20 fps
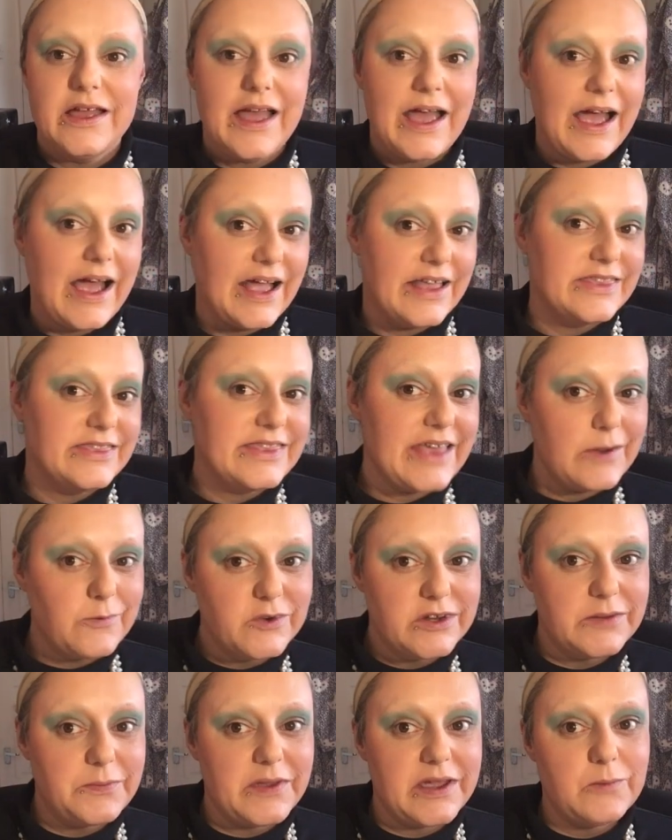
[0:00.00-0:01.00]
And that
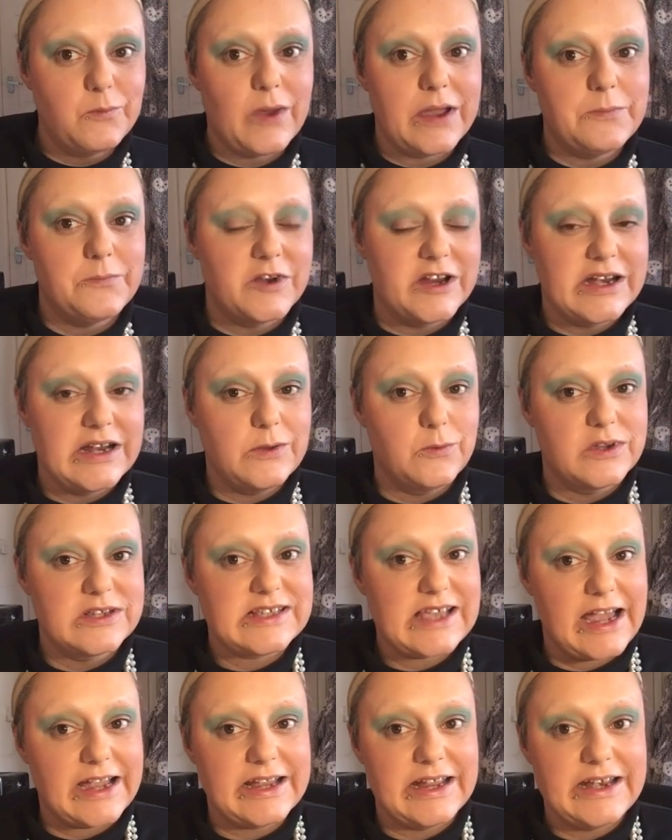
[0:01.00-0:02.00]
would have been when Brittany was
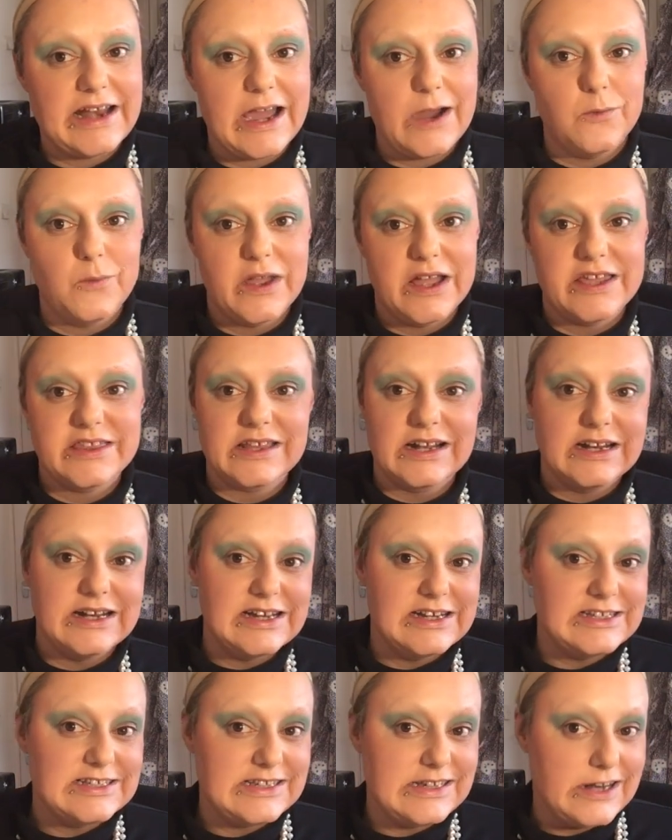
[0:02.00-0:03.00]
hanging out with
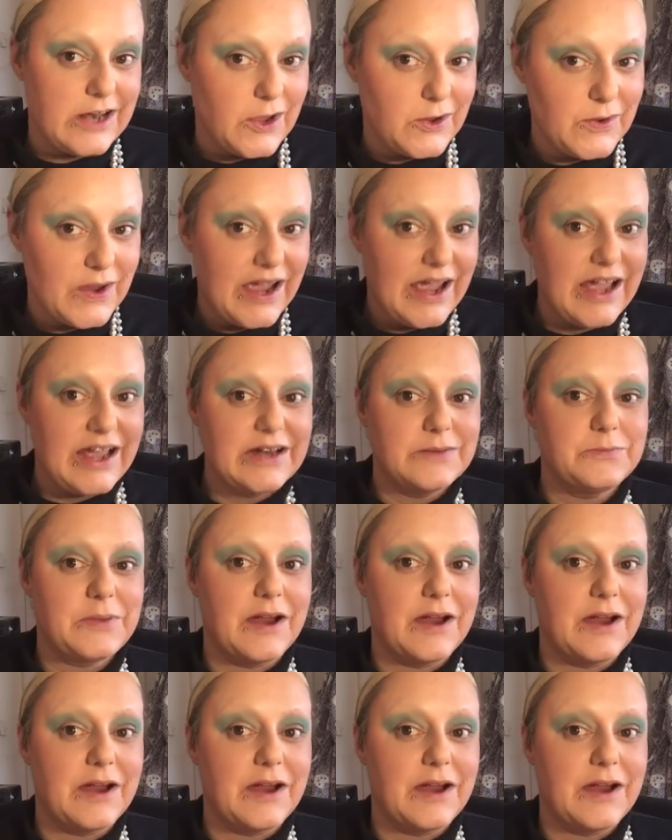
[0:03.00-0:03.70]
Lindsay Lohan,